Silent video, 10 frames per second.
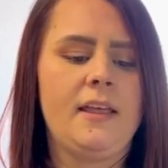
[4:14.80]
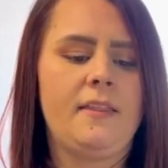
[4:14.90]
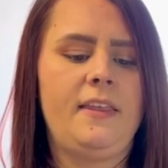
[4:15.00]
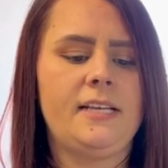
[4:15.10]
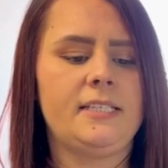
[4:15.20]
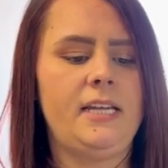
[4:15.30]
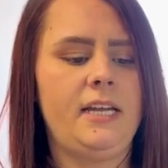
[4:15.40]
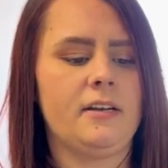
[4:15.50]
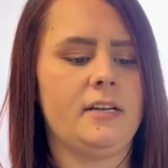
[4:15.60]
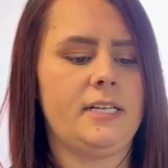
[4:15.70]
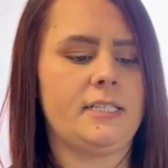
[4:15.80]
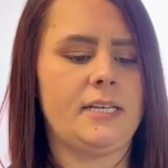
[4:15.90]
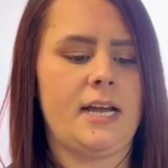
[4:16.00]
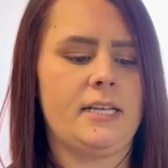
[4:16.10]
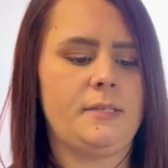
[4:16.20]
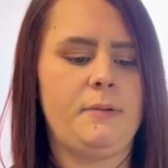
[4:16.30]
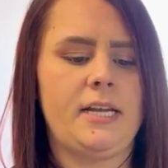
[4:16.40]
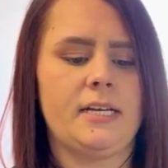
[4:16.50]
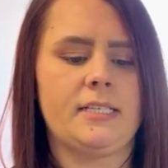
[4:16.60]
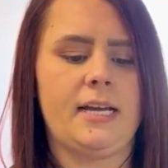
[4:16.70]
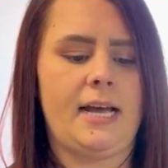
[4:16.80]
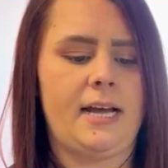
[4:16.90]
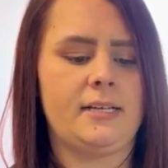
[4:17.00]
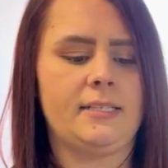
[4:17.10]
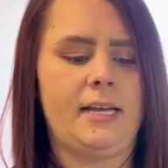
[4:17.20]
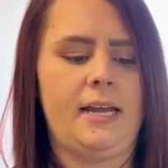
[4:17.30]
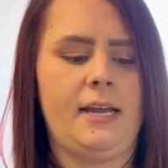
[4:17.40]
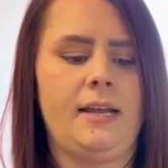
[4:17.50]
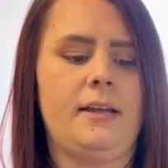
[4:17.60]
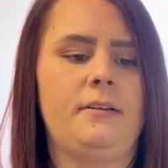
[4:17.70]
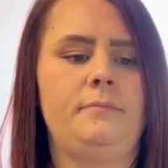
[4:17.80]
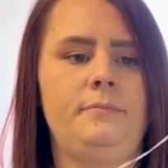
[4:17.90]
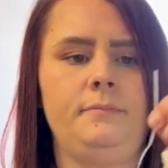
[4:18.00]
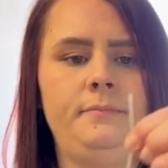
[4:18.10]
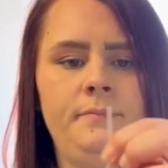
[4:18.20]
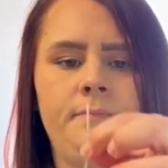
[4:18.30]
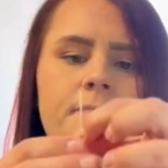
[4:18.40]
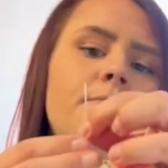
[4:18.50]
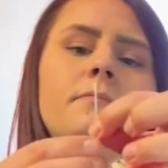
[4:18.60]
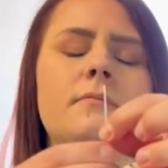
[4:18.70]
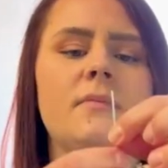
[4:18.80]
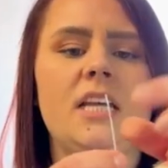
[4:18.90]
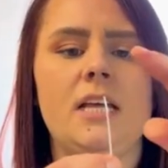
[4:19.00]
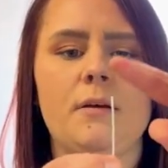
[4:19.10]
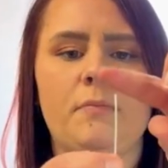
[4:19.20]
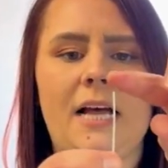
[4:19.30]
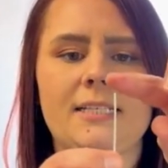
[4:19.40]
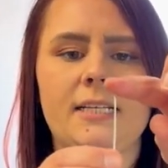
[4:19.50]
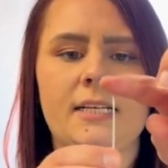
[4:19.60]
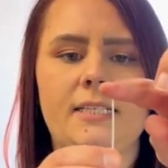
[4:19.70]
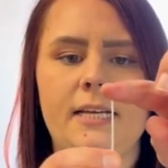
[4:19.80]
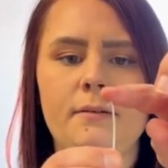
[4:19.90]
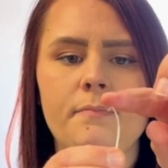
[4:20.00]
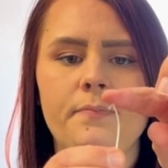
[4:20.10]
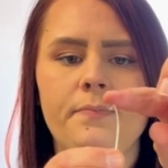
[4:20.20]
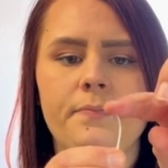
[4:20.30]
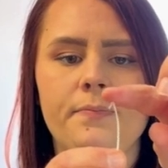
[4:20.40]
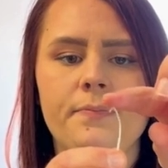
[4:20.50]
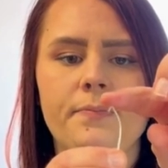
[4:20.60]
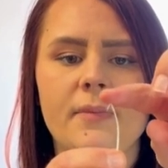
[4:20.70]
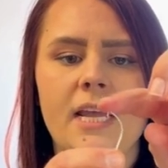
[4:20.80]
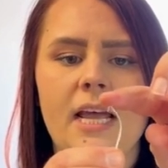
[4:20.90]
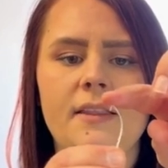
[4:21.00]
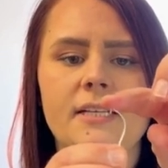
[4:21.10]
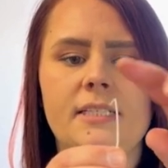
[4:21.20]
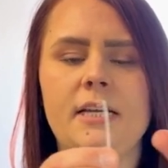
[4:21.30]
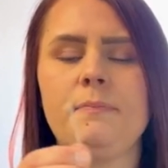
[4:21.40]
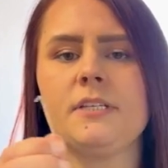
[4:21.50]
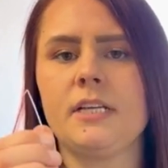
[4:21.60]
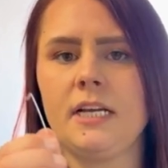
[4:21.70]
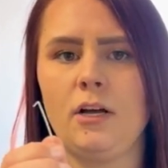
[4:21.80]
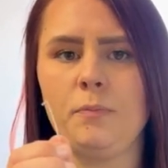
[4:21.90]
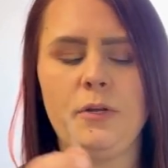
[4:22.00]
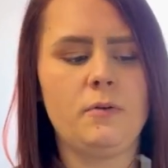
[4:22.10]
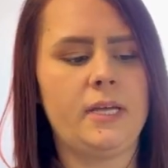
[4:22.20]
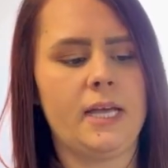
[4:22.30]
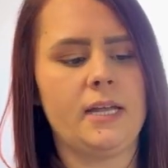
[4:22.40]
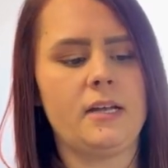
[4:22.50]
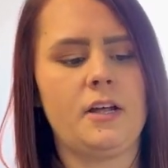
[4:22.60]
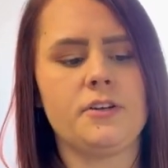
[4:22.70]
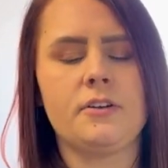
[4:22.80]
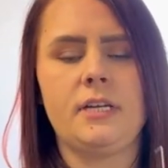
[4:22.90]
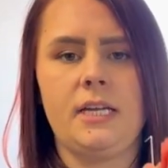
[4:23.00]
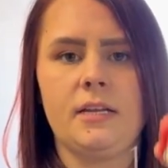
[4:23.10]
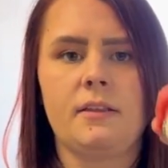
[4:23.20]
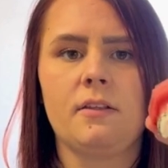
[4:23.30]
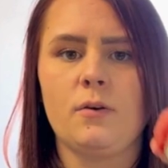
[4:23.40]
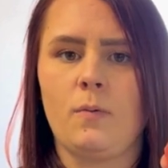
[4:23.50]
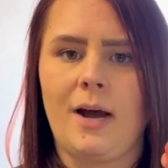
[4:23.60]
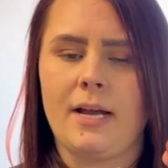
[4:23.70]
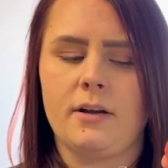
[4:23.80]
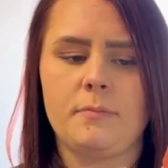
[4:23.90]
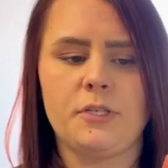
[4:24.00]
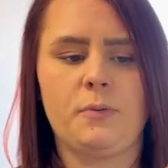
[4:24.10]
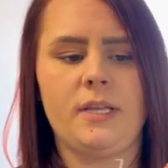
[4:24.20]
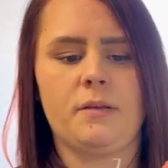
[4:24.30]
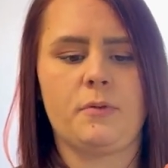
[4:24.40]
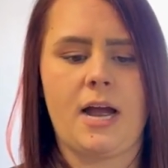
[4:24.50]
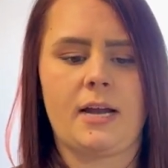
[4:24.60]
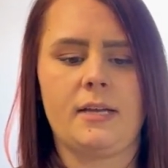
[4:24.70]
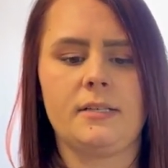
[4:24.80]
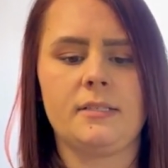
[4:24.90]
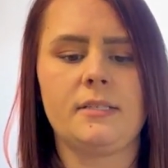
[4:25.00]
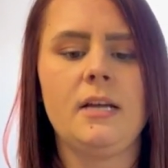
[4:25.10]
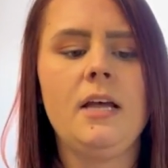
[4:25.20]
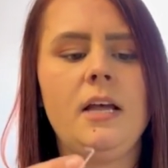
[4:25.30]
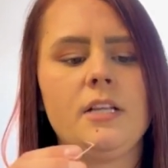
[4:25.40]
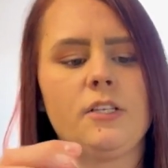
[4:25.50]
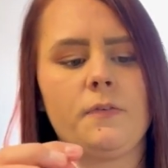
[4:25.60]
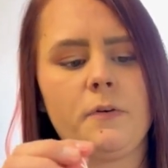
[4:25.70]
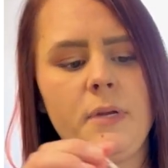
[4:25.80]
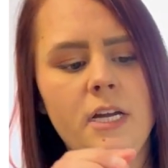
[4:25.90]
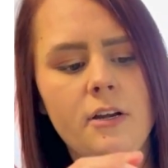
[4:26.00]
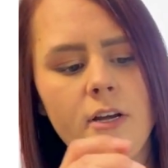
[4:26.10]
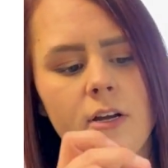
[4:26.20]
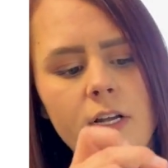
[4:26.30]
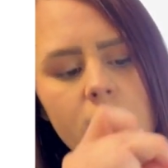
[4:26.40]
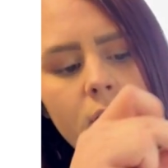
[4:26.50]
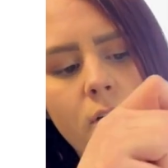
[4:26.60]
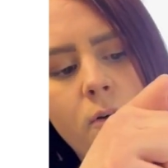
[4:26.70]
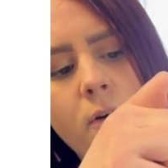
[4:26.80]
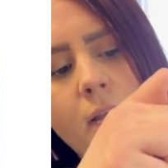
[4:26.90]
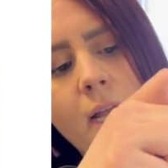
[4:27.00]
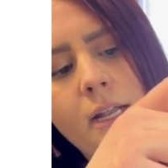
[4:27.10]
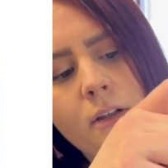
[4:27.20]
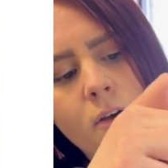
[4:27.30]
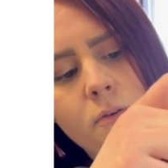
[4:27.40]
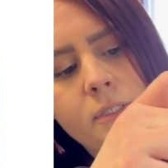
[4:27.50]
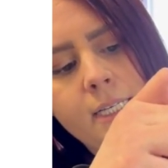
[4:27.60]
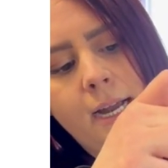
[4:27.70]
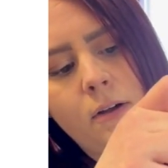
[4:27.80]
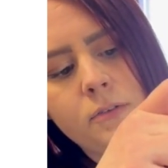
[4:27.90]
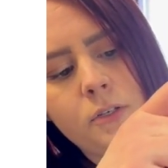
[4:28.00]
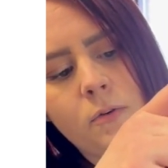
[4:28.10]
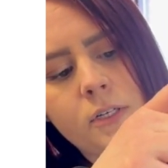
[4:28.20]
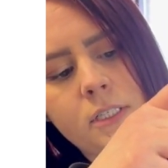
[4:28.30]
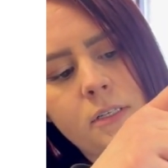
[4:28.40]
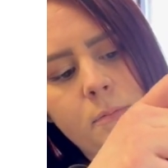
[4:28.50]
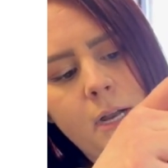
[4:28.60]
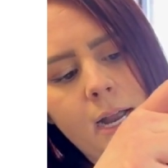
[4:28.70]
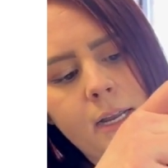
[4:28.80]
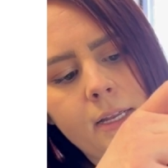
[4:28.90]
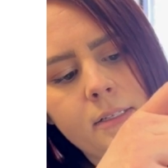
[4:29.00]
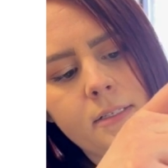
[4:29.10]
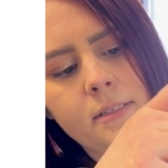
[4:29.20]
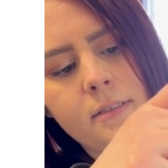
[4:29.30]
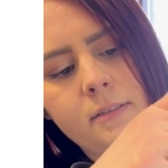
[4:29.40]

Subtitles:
This here is nice because it has a plastic tip, and this tip is gonna help you get underneath the wire between the brackets. So from here, you're gonna go down towards the brackets